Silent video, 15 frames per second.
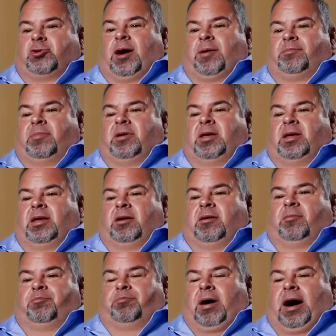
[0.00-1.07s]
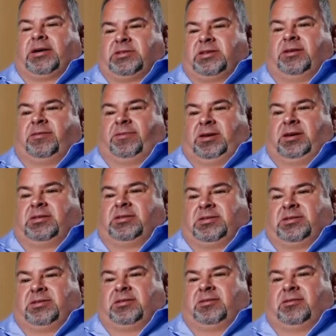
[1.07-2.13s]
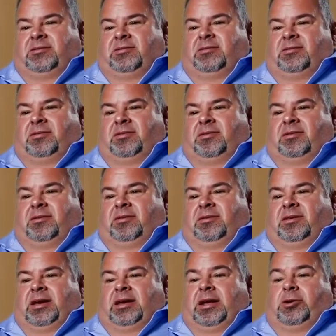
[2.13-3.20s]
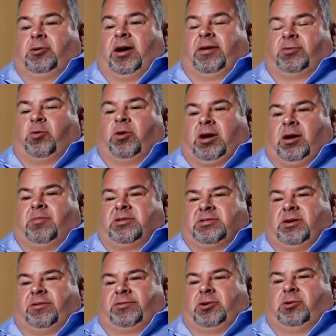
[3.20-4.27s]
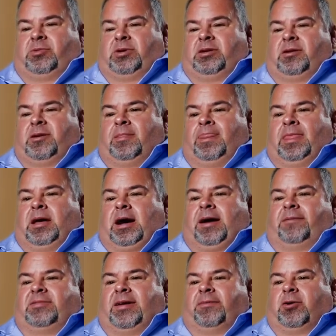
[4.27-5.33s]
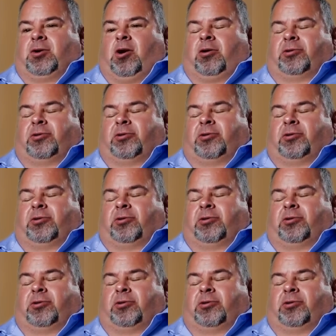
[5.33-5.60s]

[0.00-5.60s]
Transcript: So who is this person whom Big Ed would apparently prefer to bone over Liz so much that he said it